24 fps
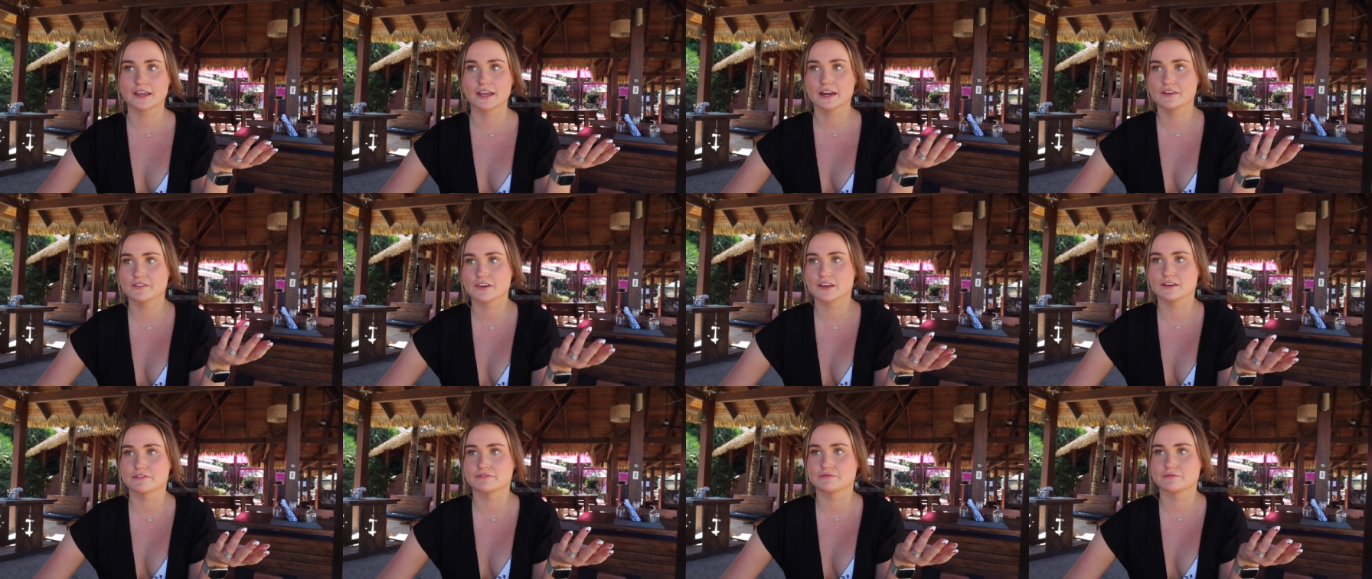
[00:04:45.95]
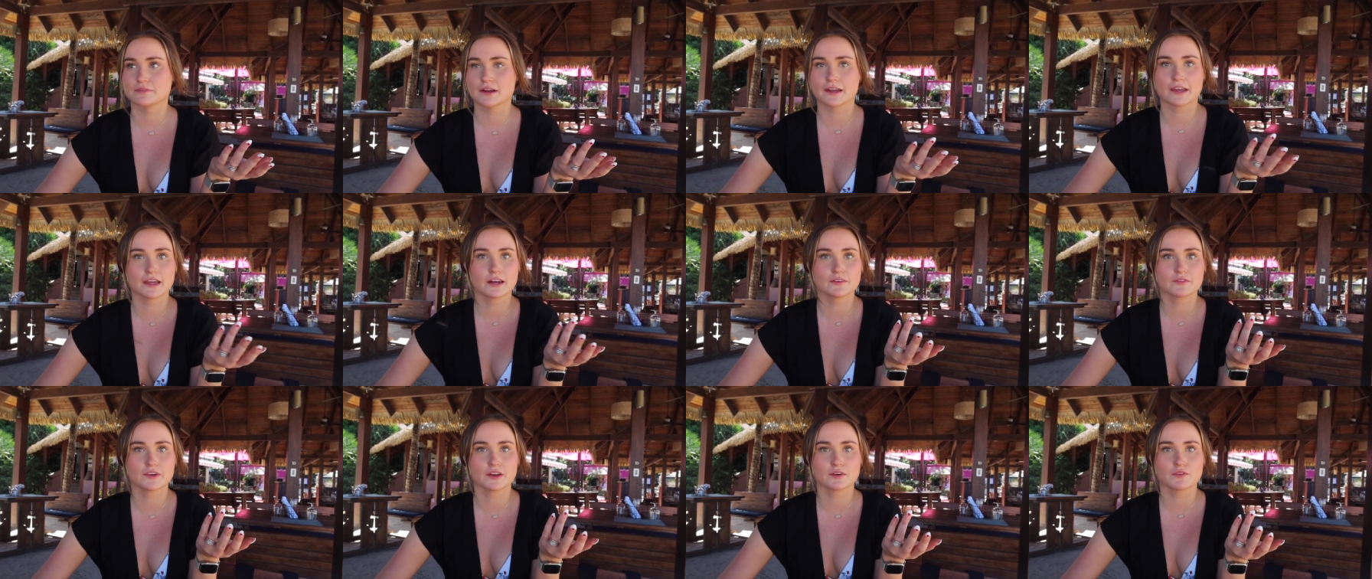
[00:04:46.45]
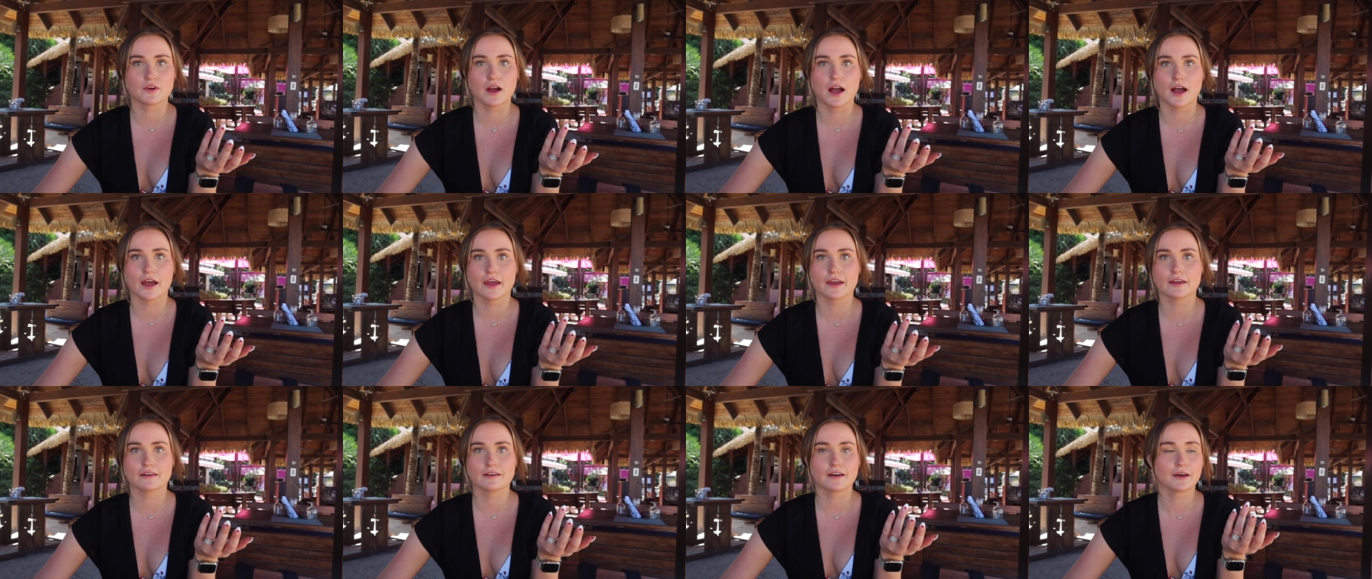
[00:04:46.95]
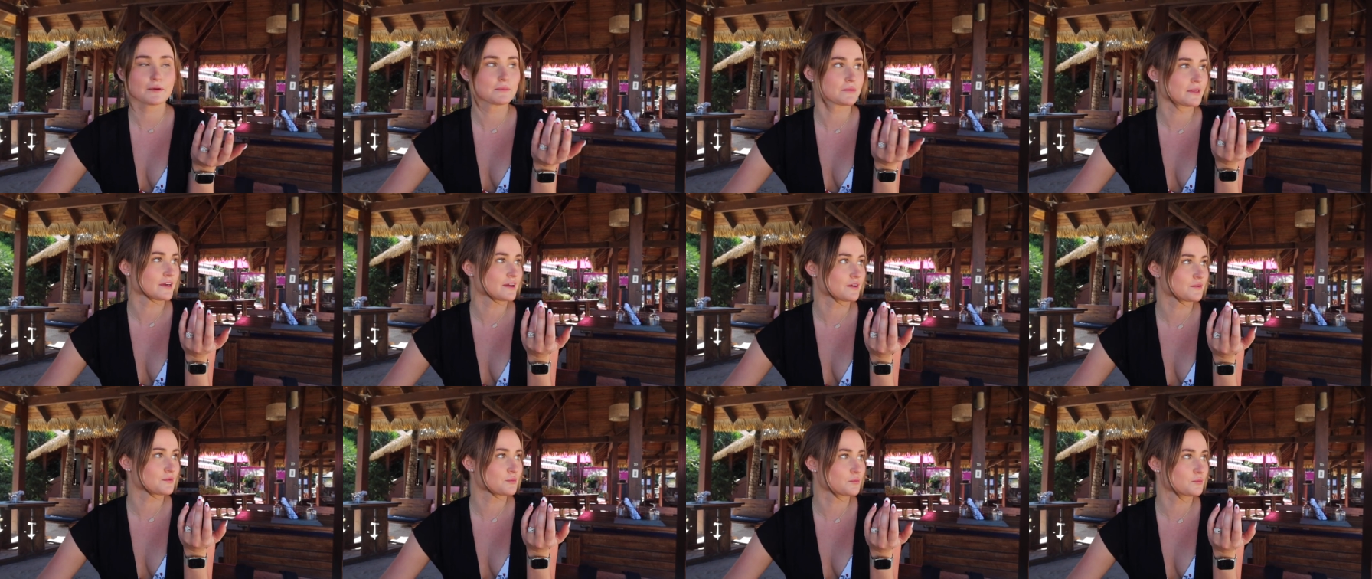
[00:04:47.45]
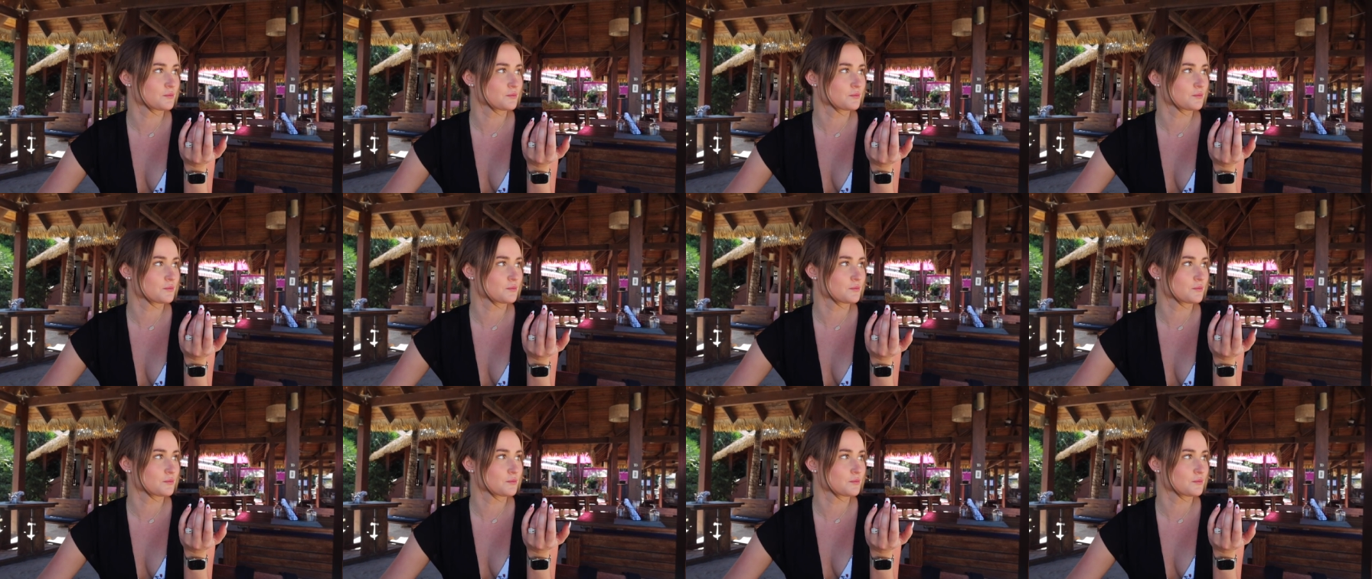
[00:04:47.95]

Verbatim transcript: can't yeah. even get a. I can't even get a ride. I'm like.